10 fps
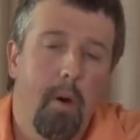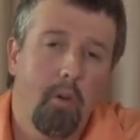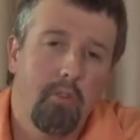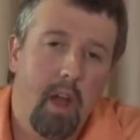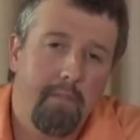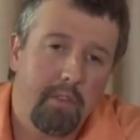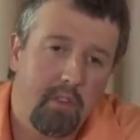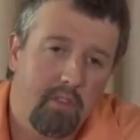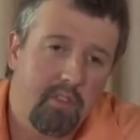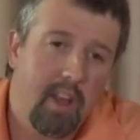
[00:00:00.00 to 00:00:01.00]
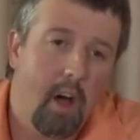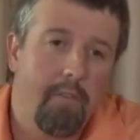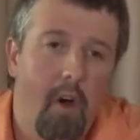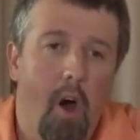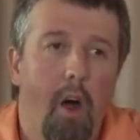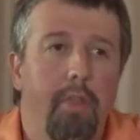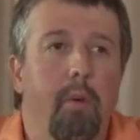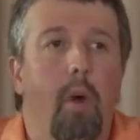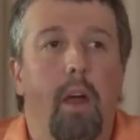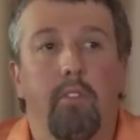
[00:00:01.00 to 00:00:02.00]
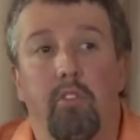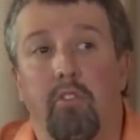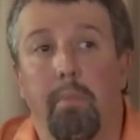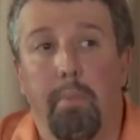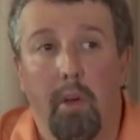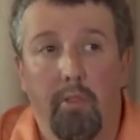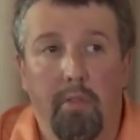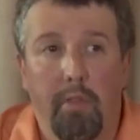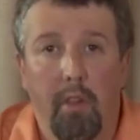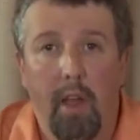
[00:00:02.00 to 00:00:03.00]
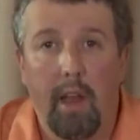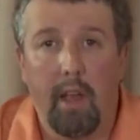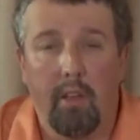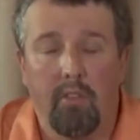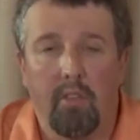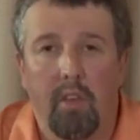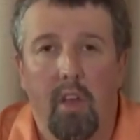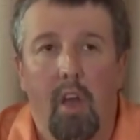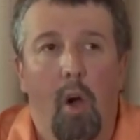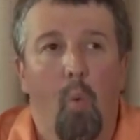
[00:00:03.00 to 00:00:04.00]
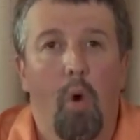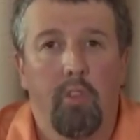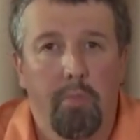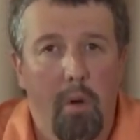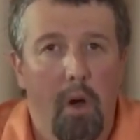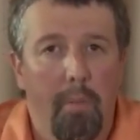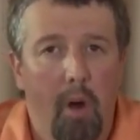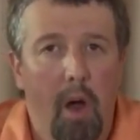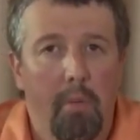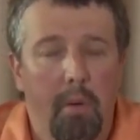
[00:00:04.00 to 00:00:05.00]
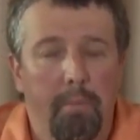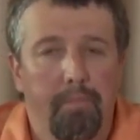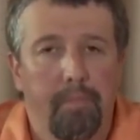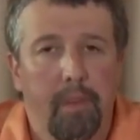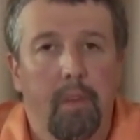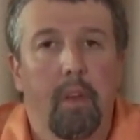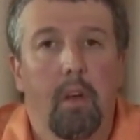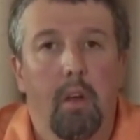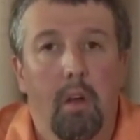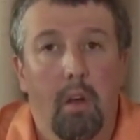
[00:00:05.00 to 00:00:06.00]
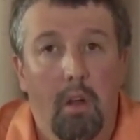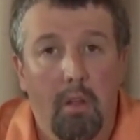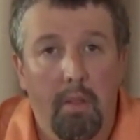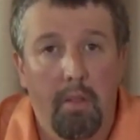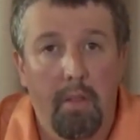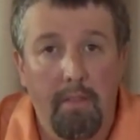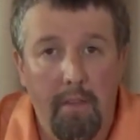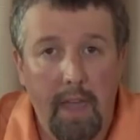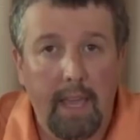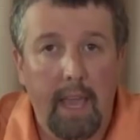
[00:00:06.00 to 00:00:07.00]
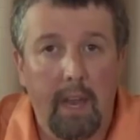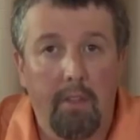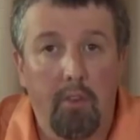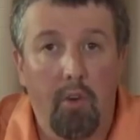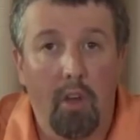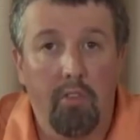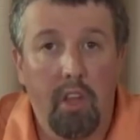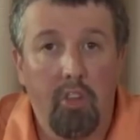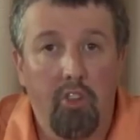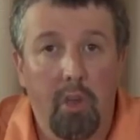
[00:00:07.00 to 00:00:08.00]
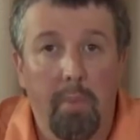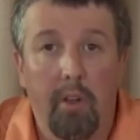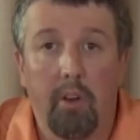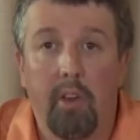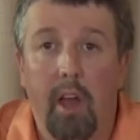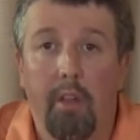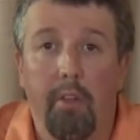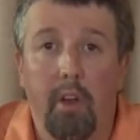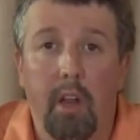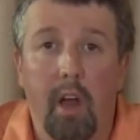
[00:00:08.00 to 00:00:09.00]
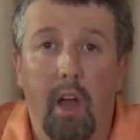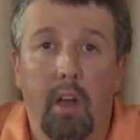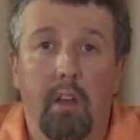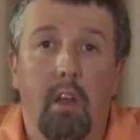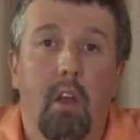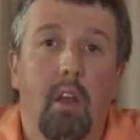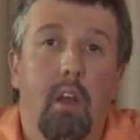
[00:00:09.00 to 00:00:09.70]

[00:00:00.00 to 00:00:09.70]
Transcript: The post office itself authorizes the bills of the ladings. One small problem. They vacated the trusteeship under Title 39,